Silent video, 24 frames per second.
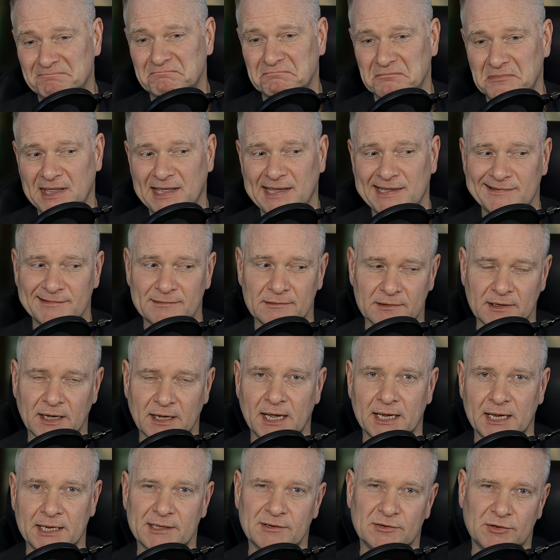And
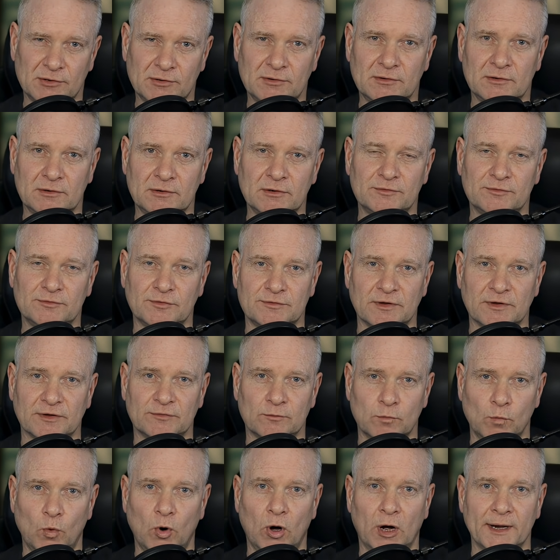I could suggest
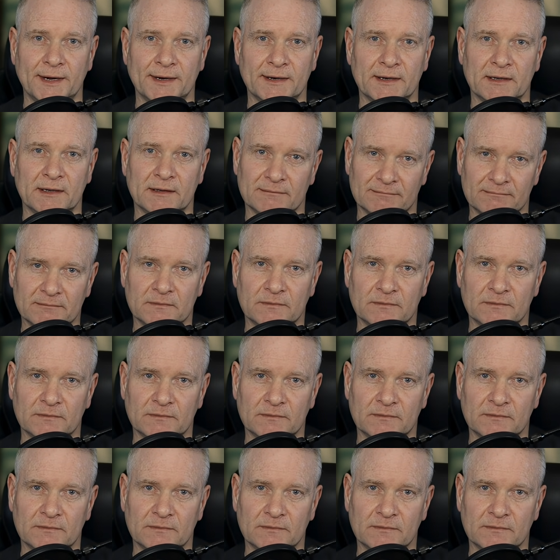one,